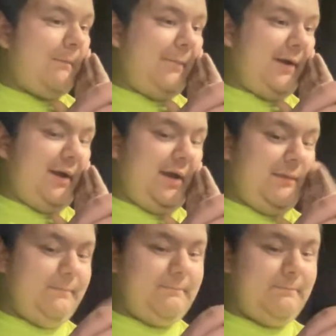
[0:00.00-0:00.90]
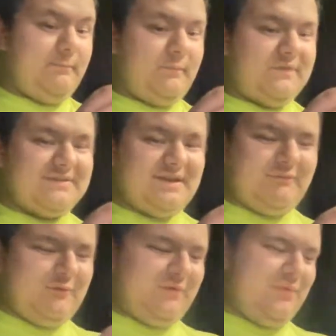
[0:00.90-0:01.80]
But let's
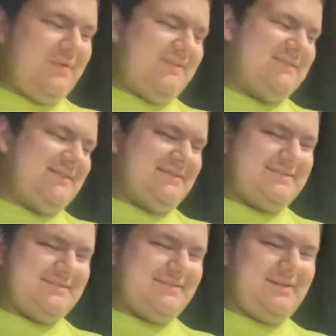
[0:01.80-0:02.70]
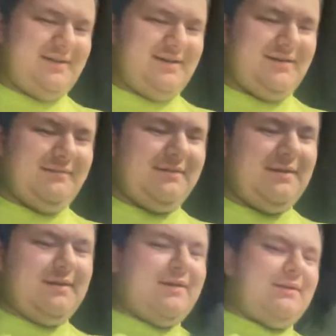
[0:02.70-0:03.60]
get reviewing to this. The
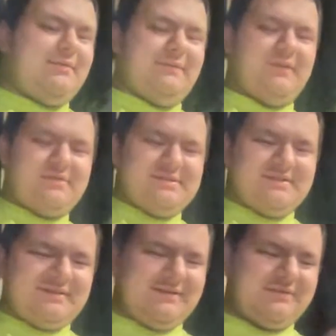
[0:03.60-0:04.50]
first